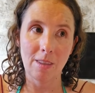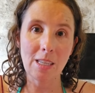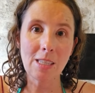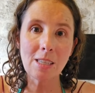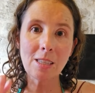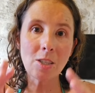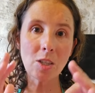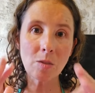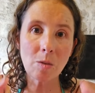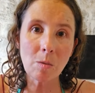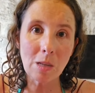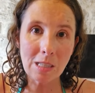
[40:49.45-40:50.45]
This isn't
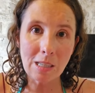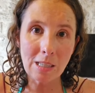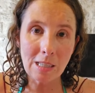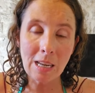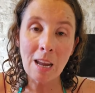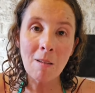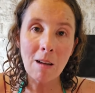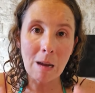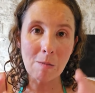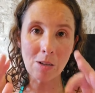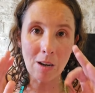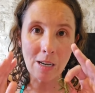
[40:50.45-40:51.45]
just for residents now.
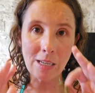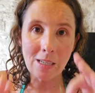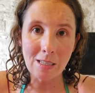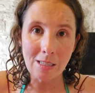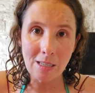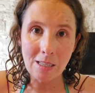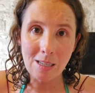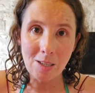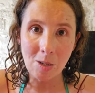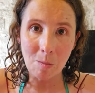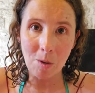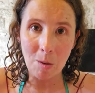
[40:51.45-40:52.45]
I'm talking to
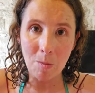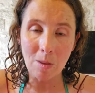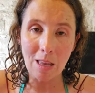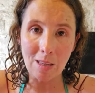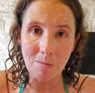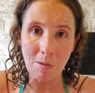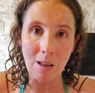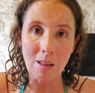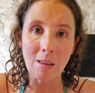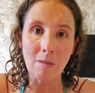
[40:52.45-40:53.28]
citizenship people as well.